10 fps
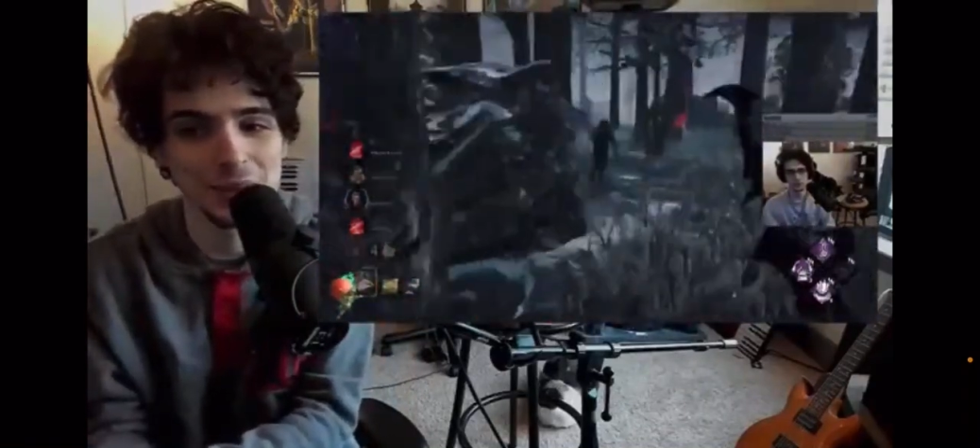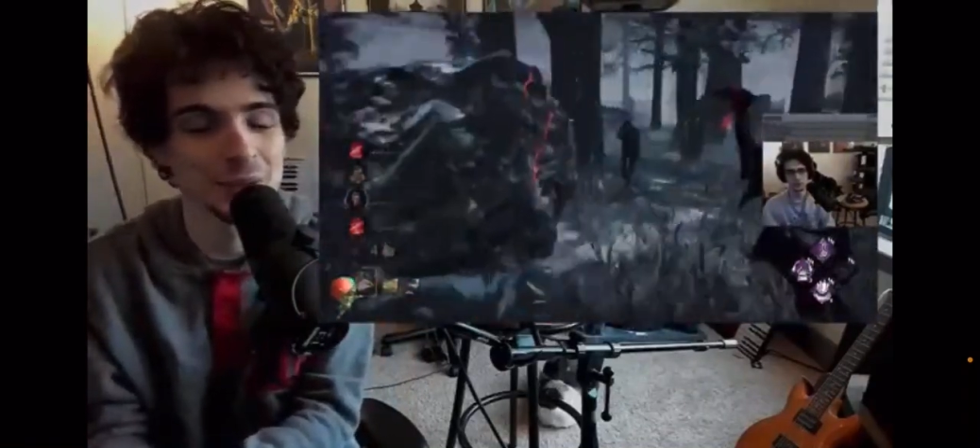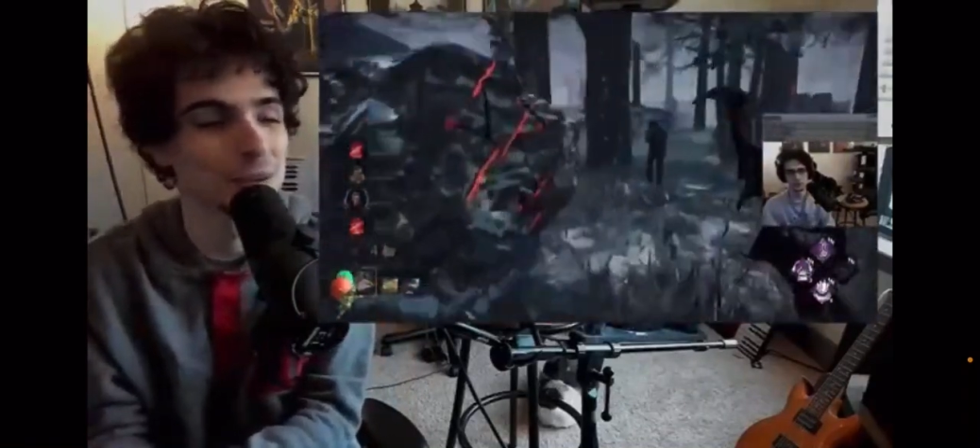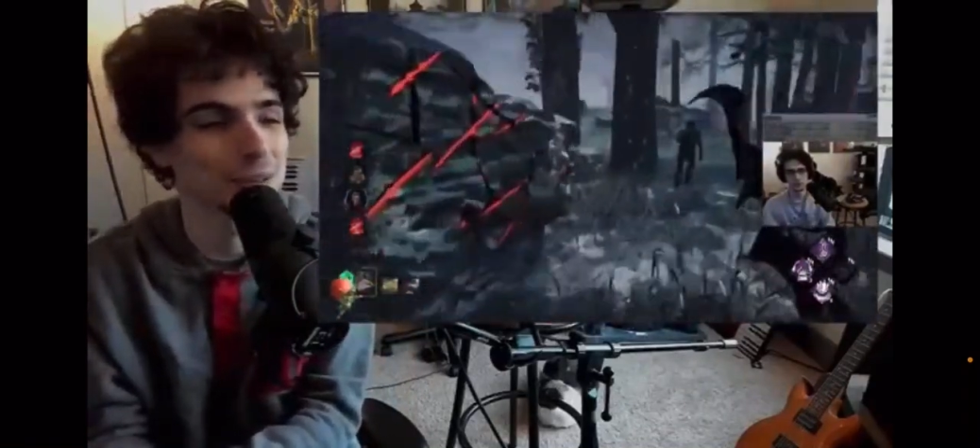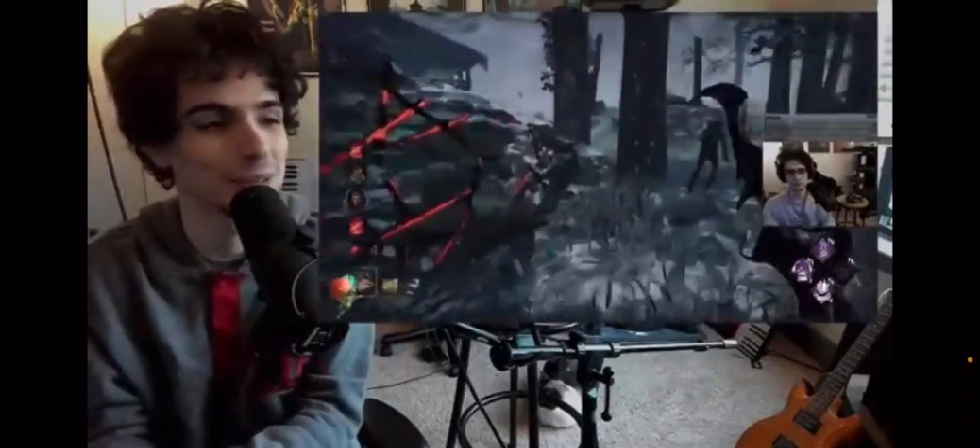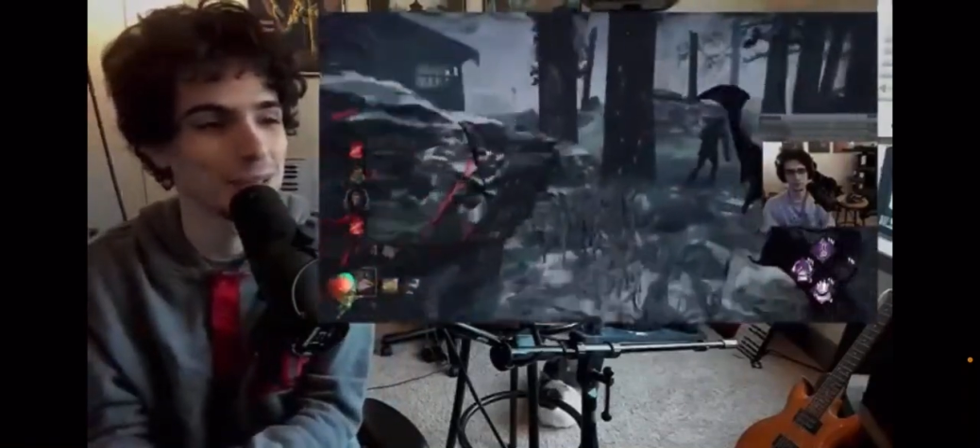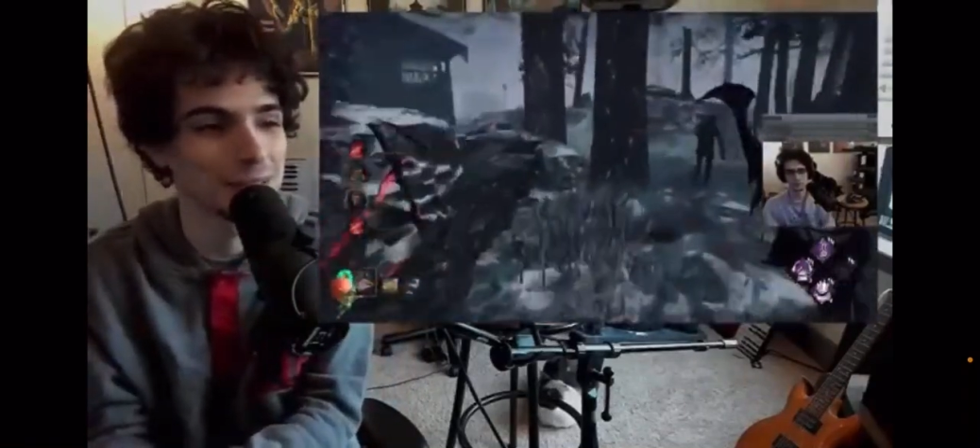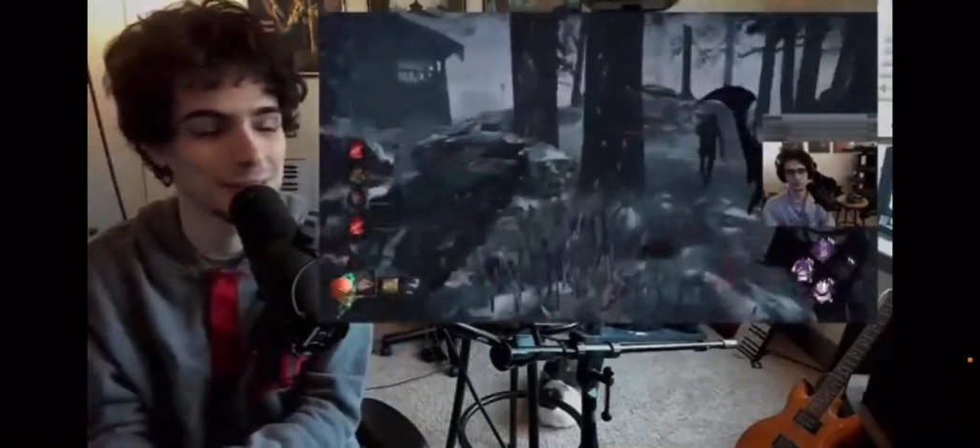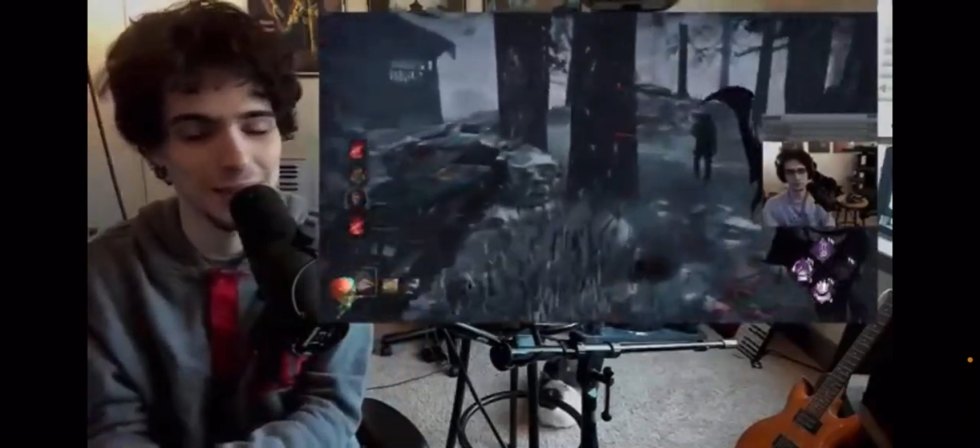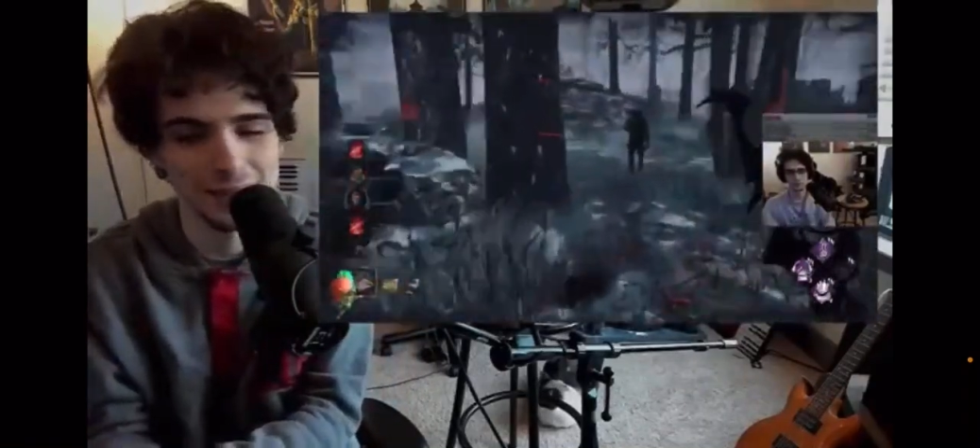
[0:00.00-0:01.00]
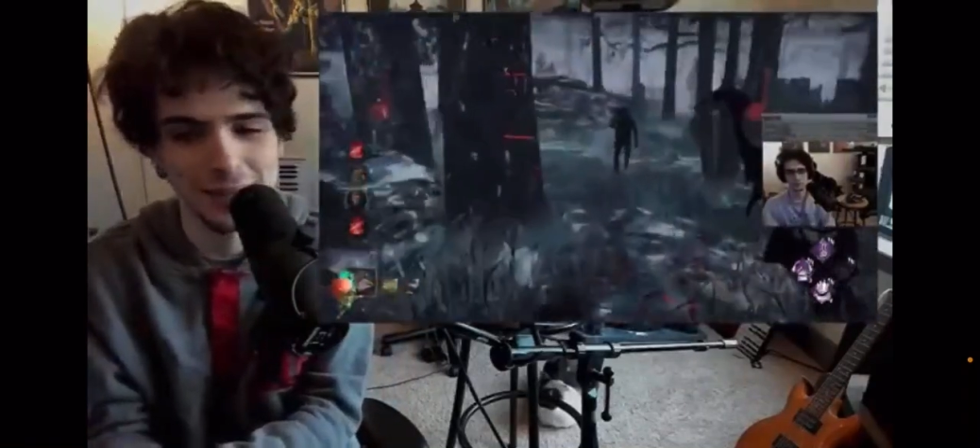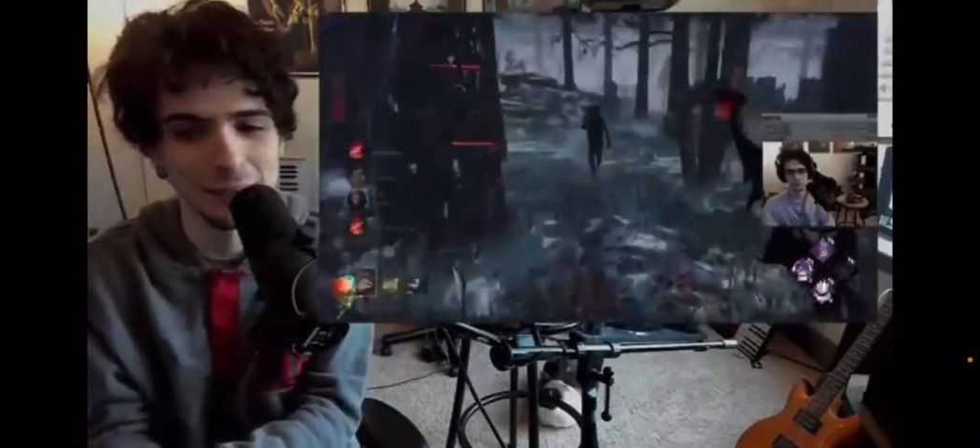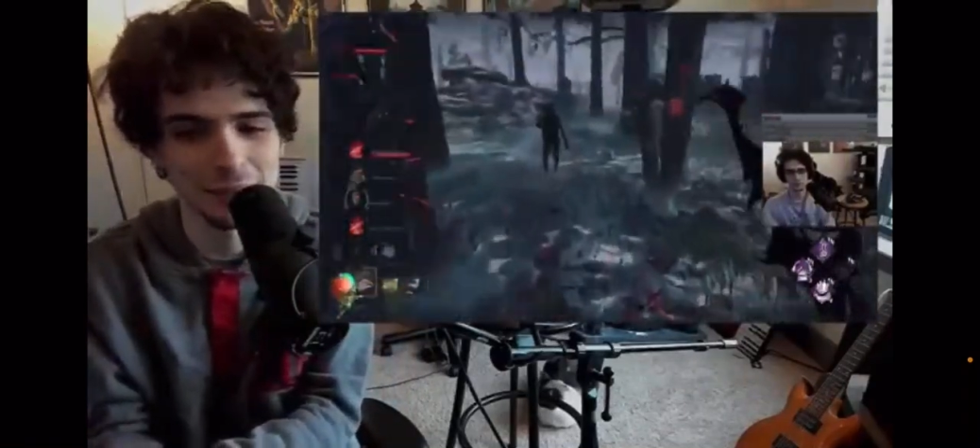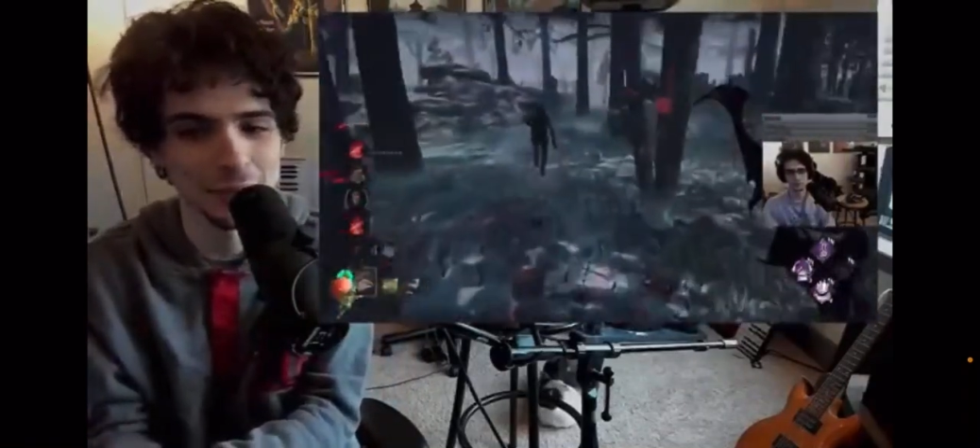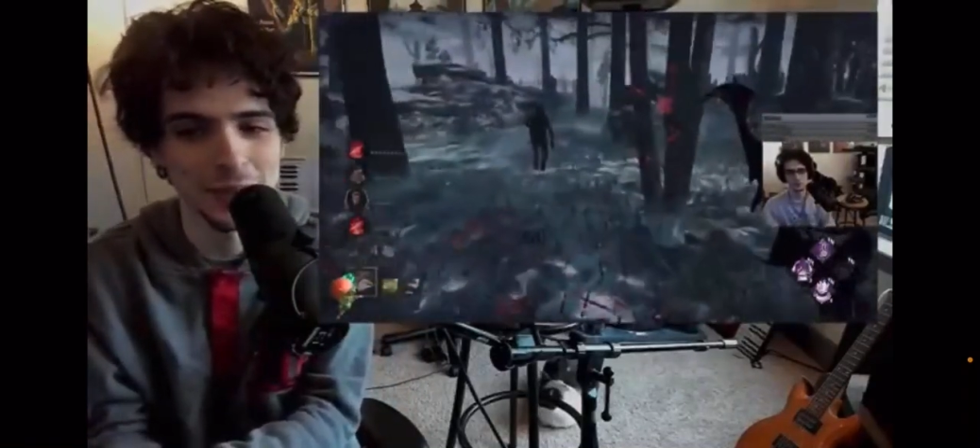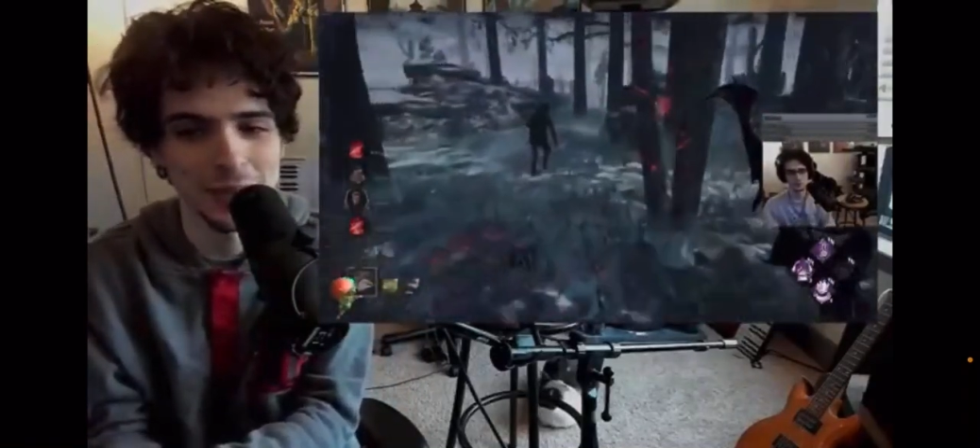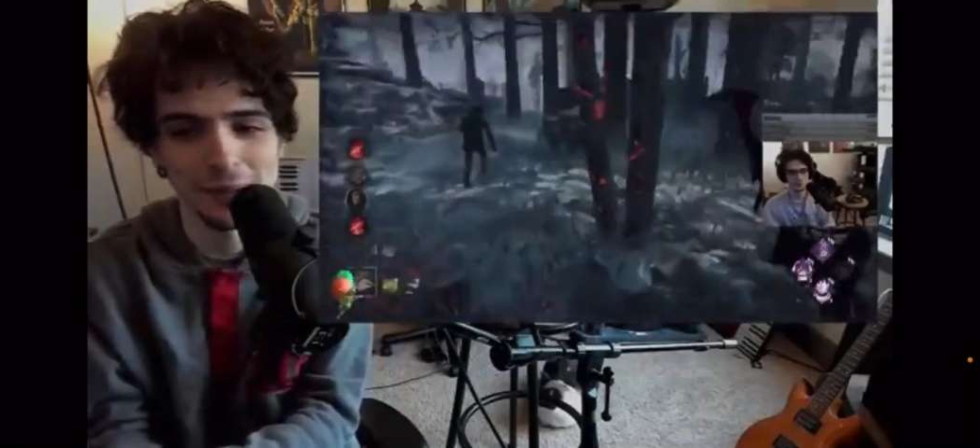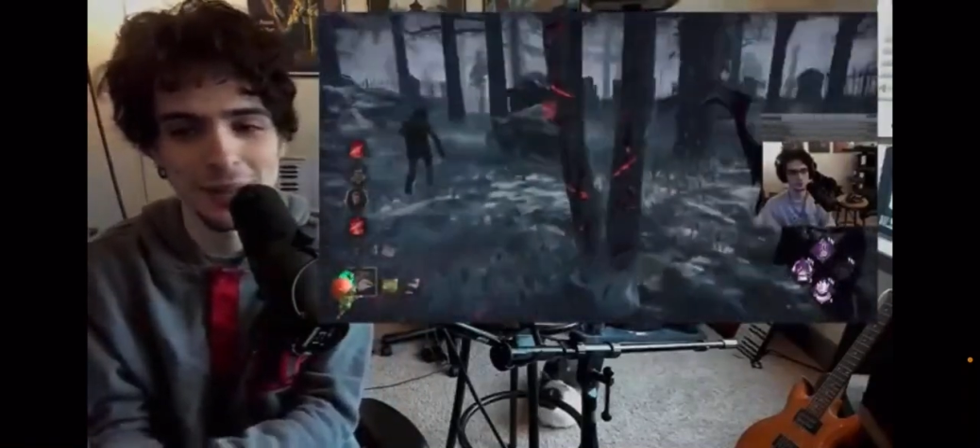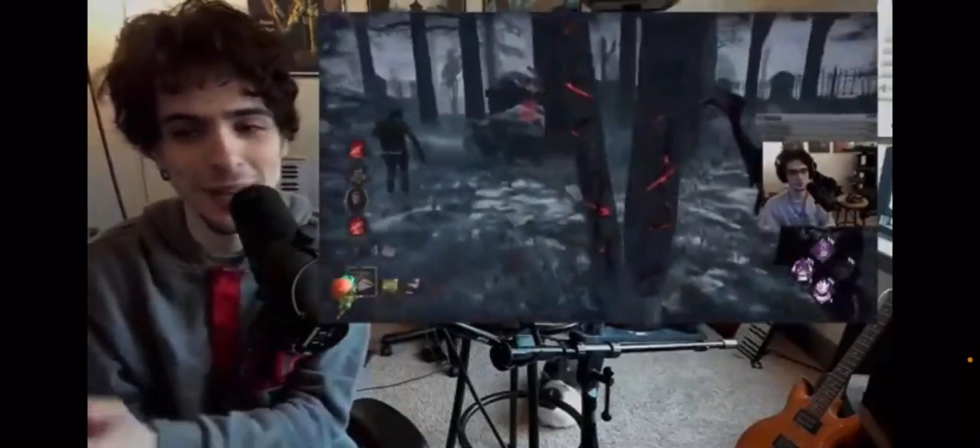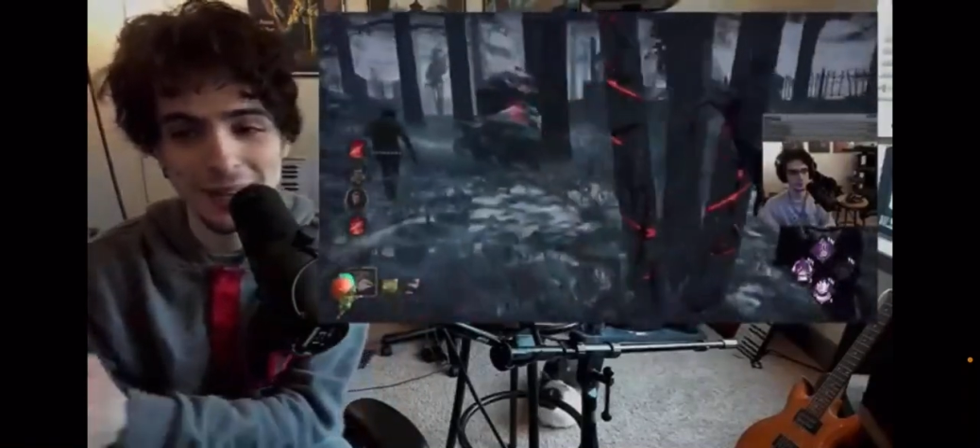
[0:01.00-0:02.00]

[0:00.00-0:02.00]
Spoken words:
and escapes into account.